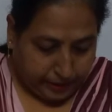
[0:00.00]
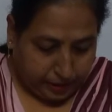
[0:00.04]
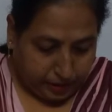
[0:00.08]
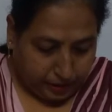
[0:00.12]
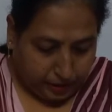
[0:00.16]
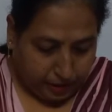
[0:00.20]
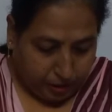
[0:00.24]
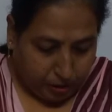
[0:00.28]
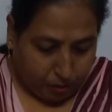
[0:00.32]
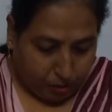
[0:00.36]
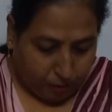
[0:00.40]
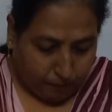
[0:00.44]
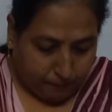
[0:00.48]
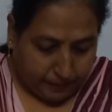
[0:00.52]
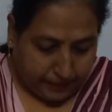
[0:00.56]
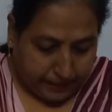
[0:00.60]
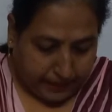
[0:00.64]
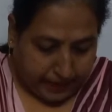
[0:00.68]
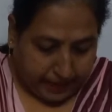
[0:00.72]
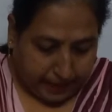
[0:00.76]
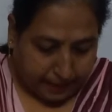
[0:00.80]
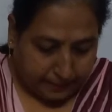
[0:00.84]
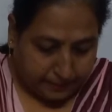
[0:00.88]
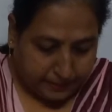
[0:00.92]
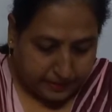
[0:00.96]
low,
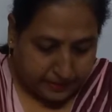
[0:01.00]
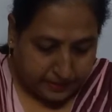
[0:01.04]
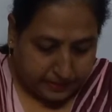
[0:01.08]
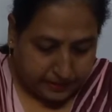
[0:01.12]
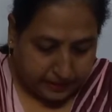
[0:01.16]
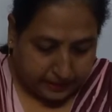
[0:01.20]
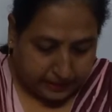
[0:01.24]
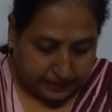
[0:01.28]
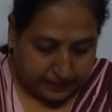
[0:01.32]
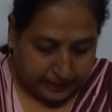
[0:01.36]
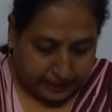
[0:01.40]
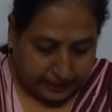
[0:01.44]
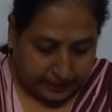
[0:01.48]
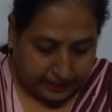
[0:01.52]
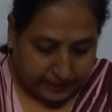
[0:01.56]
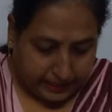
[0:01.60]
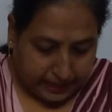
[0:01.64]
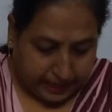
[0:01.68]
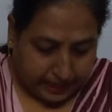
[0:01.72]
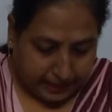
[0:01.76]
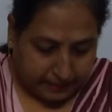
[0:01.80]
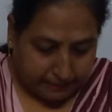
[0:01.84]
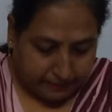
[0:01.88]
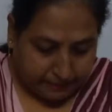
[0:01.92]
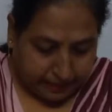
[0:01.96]
perhaps the great
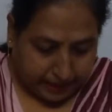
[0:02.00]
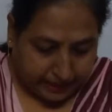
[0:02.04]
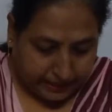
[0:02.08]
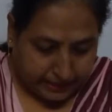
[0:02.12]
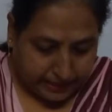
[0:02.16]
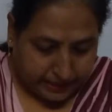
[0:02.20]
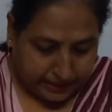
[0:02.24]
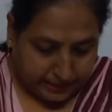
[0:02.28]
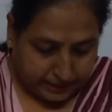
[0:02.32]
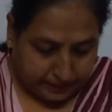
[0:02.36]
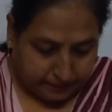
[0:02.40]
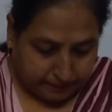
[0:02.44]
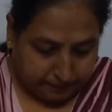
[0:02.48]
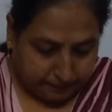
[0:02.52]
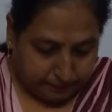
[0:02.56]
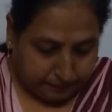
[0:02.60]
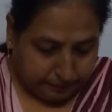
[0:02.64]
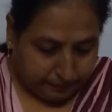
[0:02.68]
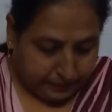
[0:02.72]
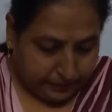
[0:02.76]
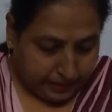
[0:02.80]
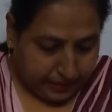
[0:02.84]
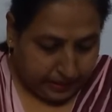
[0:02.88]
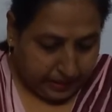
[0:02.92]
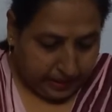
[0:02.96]
and mighty
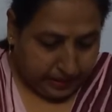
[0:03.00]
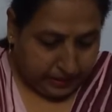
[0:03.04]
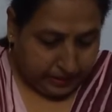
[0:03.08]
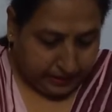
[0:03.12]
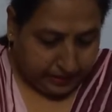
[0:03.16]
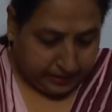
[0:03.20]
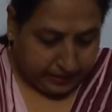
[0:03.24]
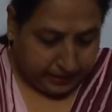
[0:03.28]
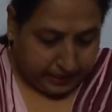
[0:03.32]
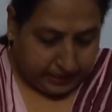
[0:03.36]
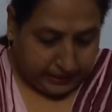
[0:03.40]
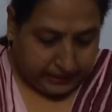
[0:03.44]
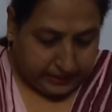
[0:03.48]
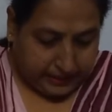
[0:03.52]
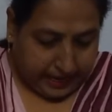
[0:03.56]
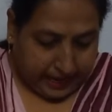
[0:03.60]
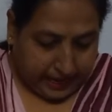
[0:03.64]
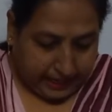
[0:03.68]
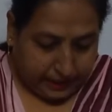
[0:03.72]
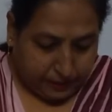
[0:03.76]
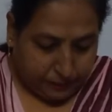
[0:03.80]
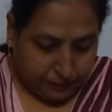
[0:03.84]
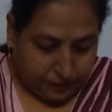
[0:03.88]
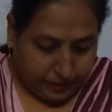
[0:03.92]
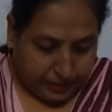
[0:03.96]
think
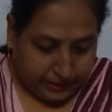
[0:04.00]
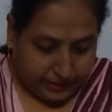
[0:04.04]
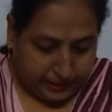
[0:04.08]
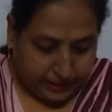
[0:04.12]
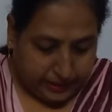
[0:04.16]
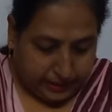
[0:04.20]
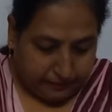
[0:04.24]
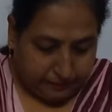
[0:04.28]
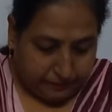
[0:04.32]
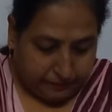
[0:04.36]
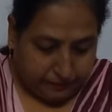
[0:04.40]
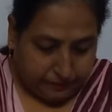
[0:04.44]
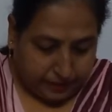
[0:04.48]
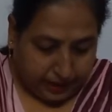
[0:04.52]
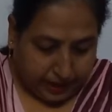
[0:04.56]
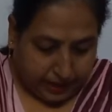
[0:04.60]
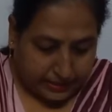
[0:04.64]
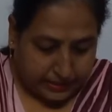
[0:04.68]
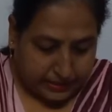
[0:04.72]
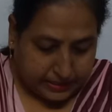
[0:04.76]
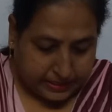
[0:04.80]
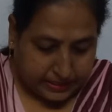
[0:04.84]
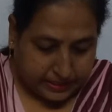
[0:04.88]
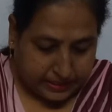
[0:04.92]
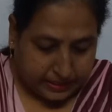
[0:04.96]
tank will give
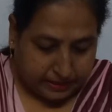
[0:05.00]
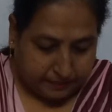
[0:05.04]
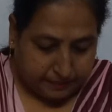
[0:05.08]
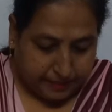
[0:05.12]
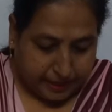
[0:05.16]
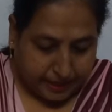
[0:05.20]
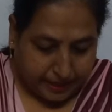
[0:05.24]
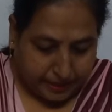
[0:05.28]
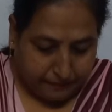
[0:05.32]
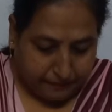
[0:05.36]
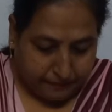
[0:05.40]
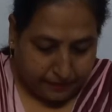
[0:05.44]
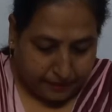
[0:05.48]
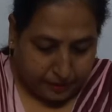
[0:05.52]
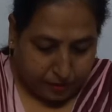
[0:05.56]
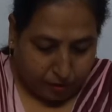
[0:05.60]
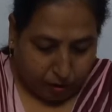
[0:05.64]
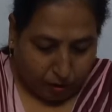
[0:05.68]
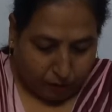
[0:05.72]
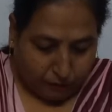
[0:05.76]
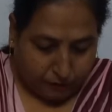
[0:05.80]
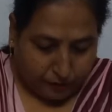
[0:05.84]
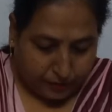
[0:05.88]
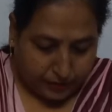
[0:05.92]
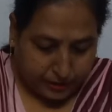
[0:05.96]
us the benefit
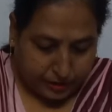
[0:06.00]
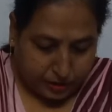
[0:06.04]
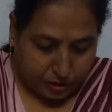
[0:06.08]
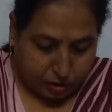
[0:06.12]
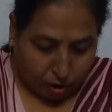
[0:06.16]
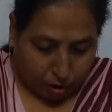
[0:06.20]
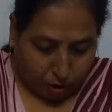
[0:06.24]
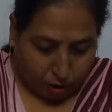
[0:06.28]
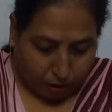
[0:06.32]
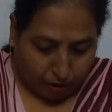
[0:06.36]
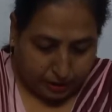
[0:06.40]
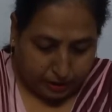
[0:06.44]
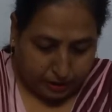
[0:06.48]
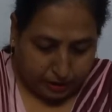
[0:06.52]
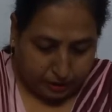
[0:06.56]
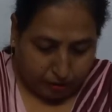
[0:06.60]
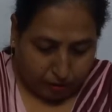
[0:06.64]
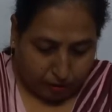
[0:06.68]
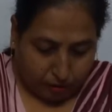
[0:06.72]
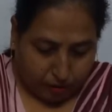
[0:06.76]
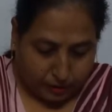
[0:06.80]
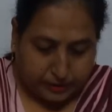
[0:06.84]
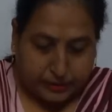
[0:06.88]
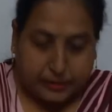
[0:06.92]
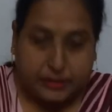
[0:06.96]
of his thought
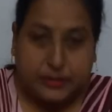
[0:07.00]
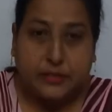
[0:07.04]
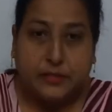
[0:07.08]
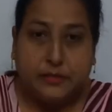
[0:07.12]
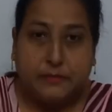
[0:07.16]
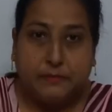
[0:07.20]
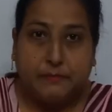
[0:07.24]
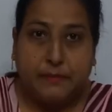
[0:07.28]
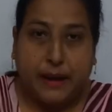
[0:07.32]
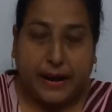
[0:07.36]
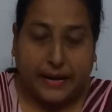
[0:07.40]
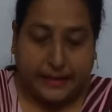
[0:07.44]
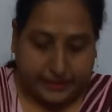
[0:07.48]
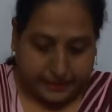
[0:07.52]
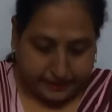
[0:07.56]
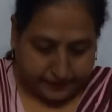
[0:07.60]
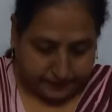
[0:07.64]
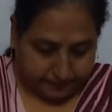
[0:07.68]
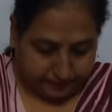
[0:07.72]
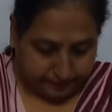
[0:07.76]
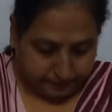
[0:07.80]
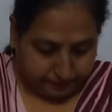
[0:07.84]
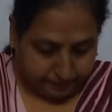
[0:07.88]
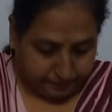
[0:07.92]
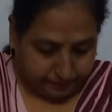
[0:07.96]
on this matter.
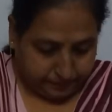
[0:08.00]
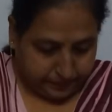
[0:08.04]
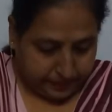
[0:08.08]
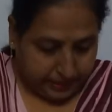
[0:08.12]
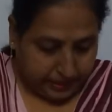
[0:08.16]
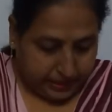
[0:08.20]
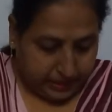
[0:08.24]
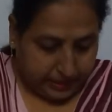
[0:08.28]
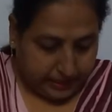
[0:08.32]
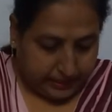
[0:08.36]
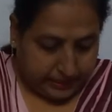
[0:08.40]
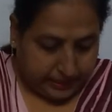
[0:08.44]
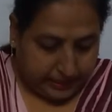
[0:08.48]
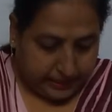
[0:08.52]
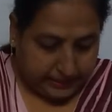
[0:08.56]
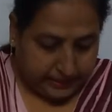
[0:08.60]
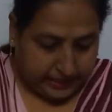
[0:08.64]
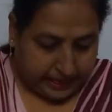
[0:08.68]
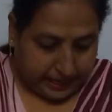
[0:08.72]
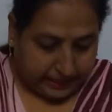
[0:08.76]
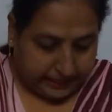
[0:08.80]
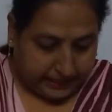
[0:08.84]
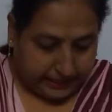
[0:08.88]
Think tank,